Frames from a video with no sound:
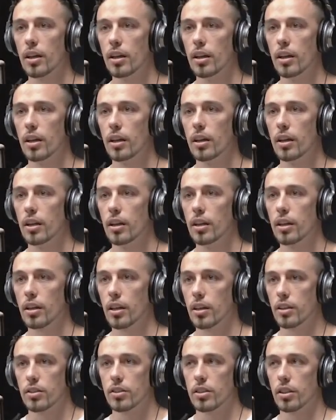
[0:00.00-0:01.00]
Mm-hmm
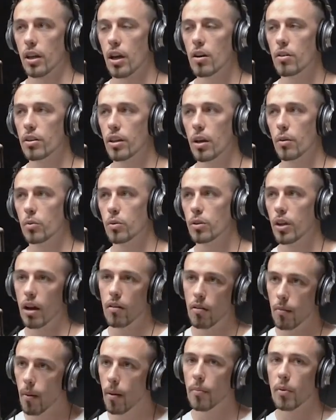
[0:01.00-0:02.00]
because she's like, oh yeah, well, I
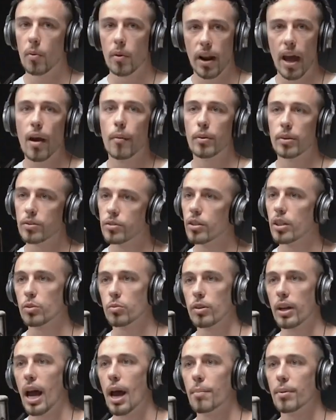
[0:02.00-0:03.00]
remember what happened, so that's
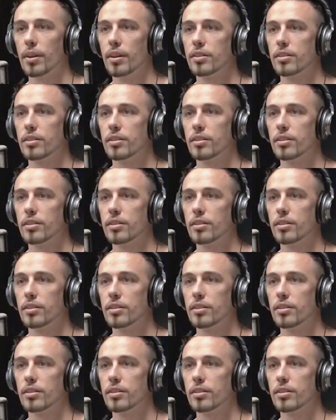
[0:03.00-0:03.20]
what happened.